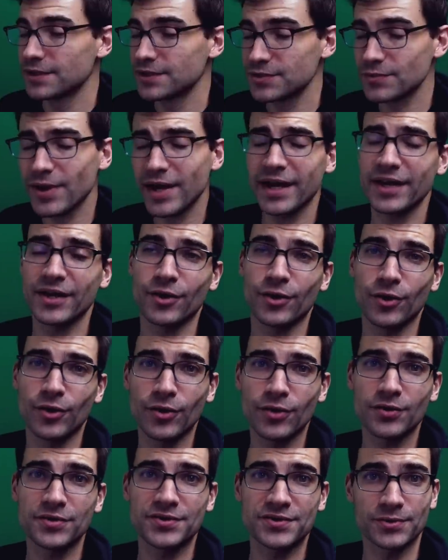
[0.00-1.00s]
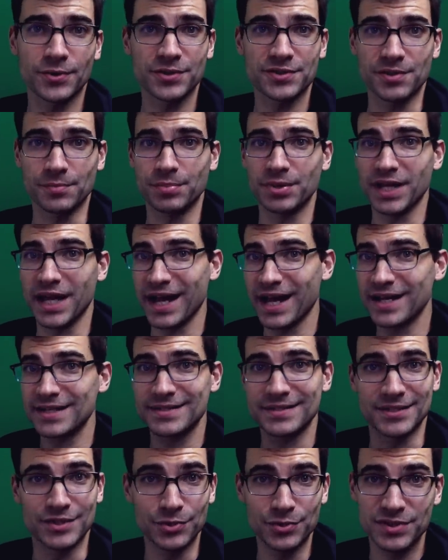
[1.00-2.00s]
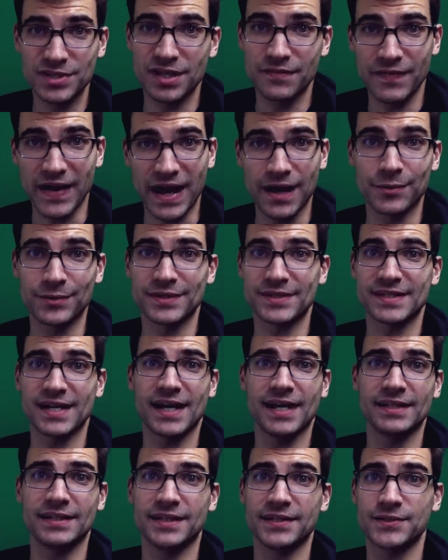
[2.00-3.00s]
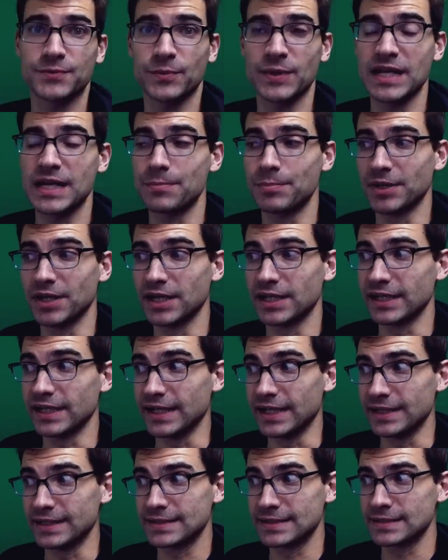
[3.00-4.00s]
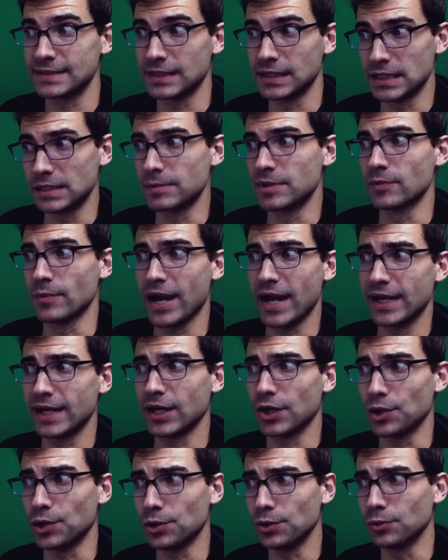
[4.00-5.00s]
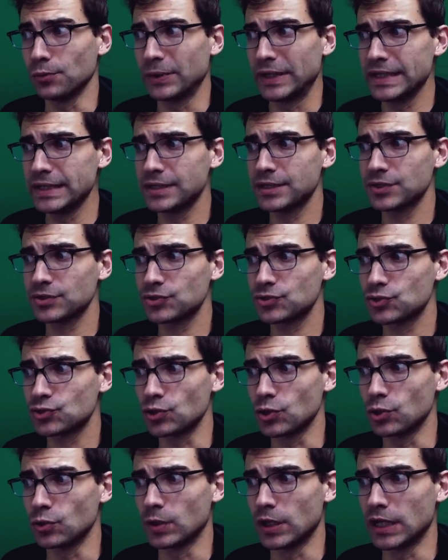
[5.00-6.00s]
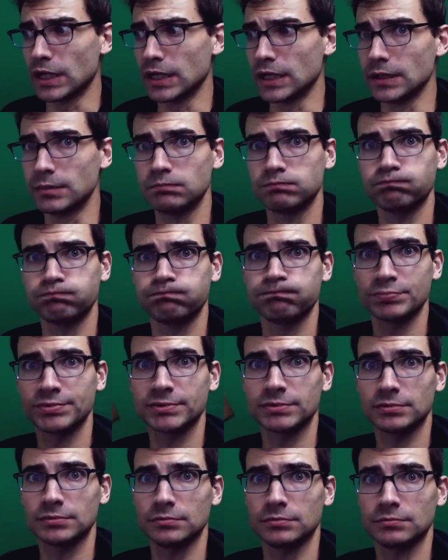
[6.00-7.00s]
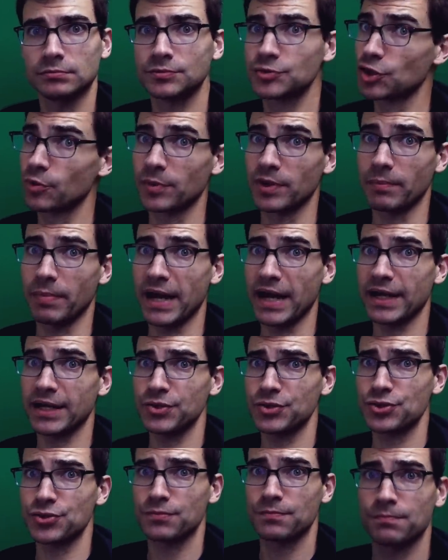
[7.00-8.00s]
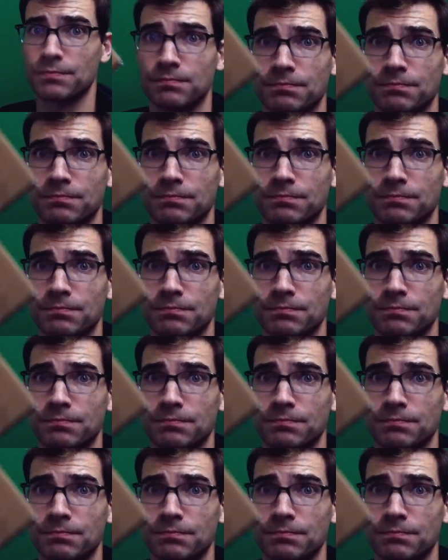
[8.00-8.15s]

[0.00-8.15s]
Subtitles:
So I had all sorts of plans to do stuff outside this week, but it's gonna be raining all week, so let's open a package.